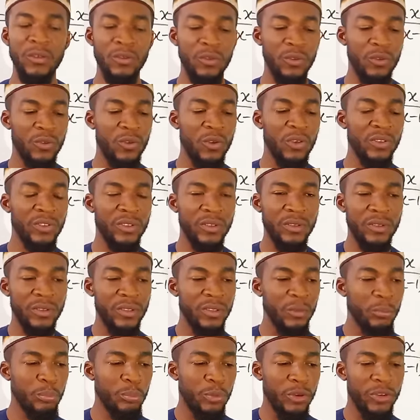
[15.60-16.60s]
So those
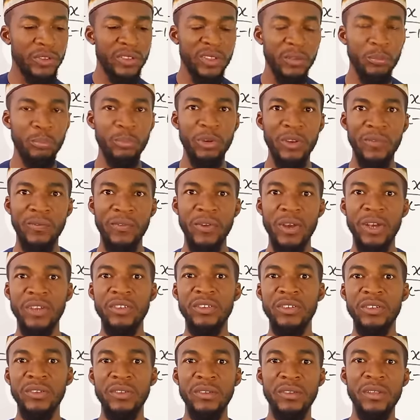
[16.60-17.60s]
simple
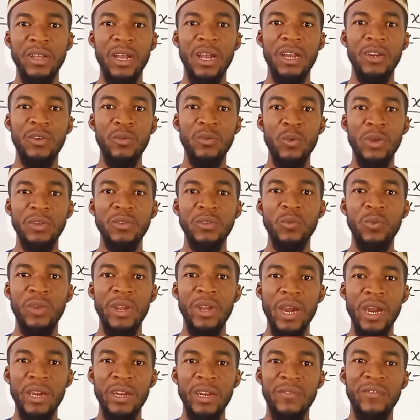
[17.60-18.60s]
fractions are the ones
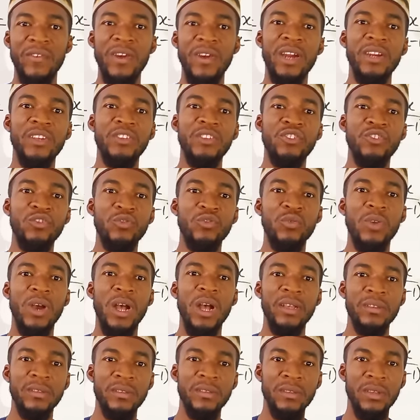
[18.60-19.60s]
we are referring to
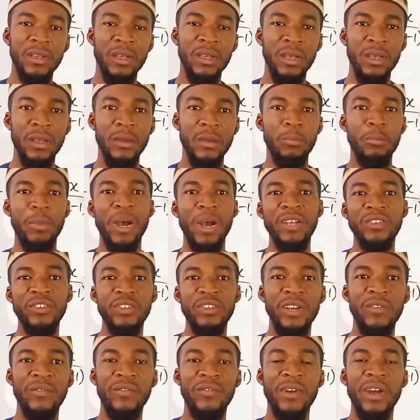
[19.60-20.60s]
as
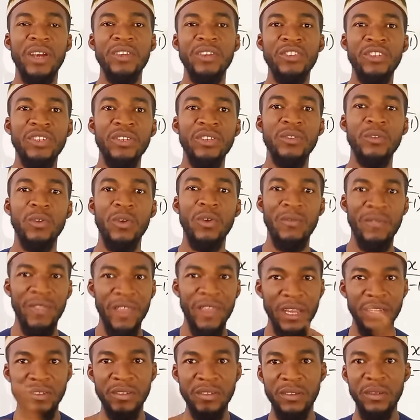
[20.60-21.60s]
partial fractions
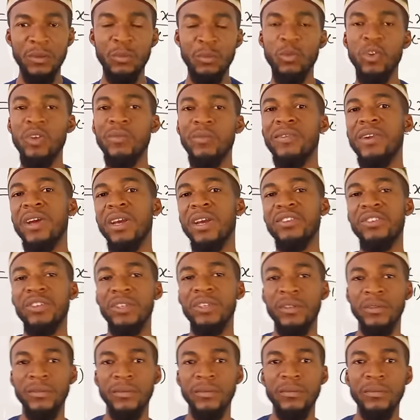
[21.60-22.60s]
of that single
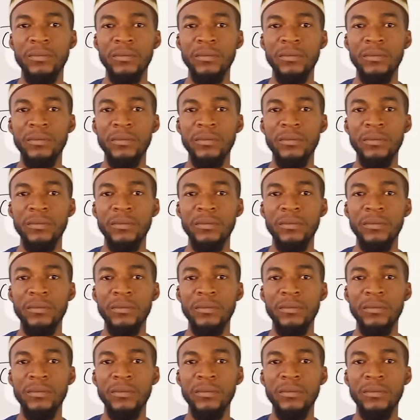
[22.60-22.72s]
fraction.